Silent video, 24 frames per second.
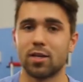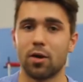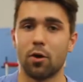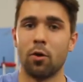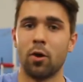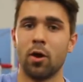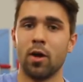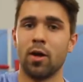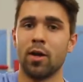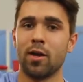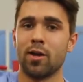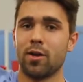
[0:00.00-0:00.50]
So
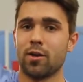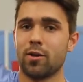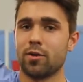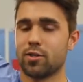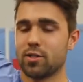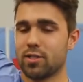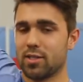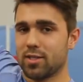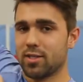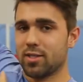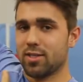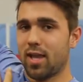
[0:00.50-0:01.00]

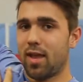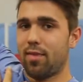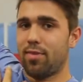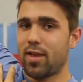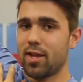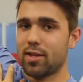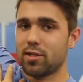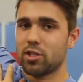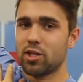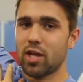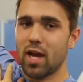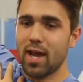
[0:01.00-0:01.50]
just extend
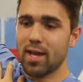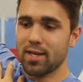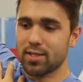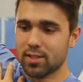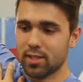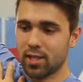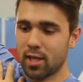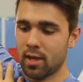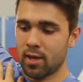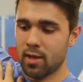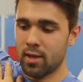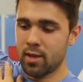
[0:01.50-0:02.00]
that
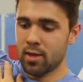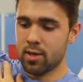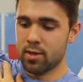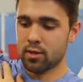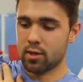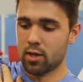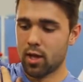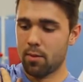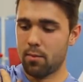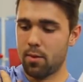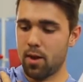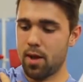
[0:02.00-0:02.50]
chest,
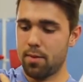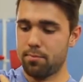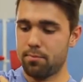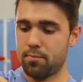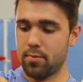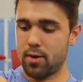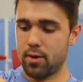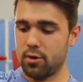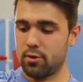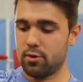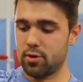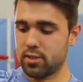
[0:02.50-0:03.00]
come up,
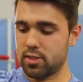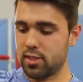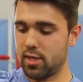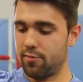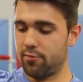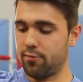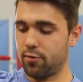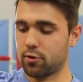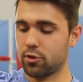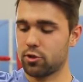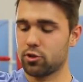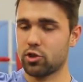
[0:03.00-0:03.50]
and you can
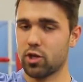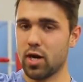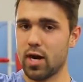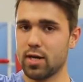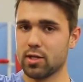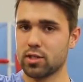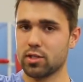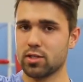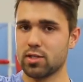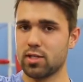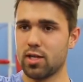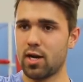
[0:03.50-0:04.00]
see full
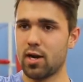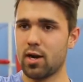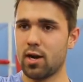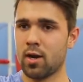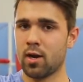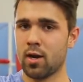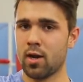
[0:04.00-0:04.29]
contractions here.